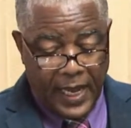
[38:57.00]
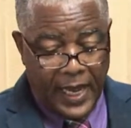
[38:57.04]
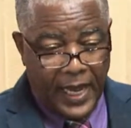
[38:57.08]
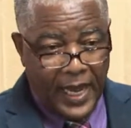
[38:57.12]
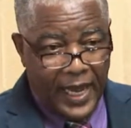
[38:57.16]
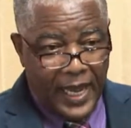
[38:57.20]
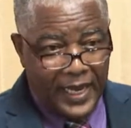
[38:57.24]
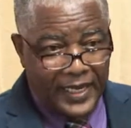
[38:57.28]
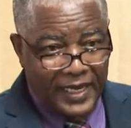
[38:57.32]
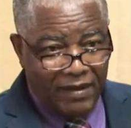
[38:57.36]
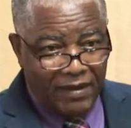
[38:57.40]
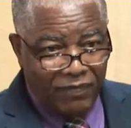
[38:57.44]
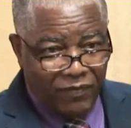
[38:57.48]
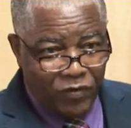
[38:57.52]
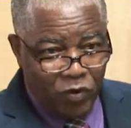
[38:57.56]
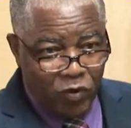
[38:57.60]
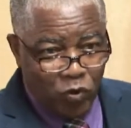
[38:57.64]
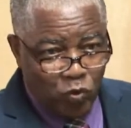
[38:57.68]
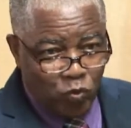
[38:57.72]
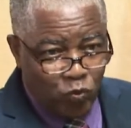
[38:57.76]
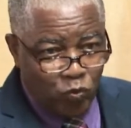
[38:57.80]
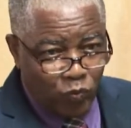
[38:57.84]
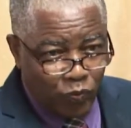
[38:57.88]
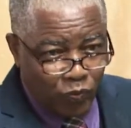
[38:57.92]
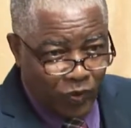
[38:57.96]
And if
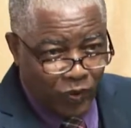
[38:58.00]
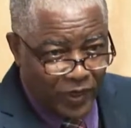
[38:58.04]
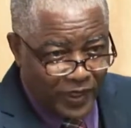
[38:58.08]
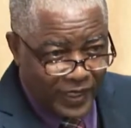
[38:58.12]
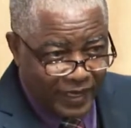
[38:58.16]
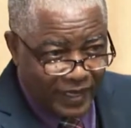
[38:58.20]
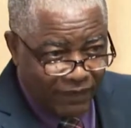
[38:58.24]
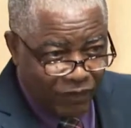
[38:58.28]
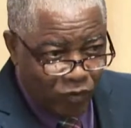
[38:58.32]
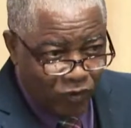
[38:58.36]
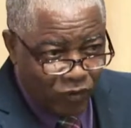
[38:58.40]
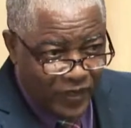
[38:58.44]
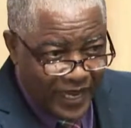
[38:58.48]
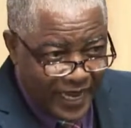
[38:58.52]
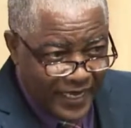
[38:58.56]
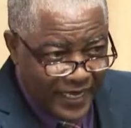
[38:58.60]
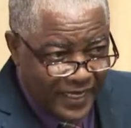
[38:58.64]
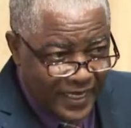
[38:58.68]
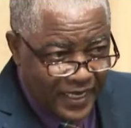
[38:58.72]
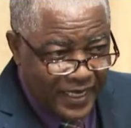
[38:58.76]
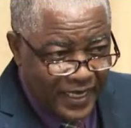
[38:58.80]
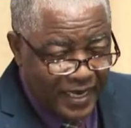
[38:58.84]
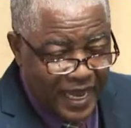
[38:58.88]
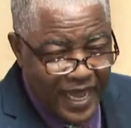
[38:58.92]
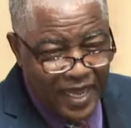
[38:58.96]
you then
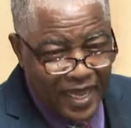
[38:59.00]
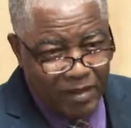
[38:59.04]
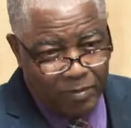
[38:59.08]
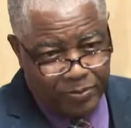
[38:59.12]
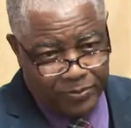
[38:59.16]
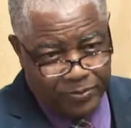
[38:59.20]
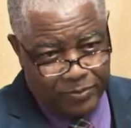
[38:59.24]
need help,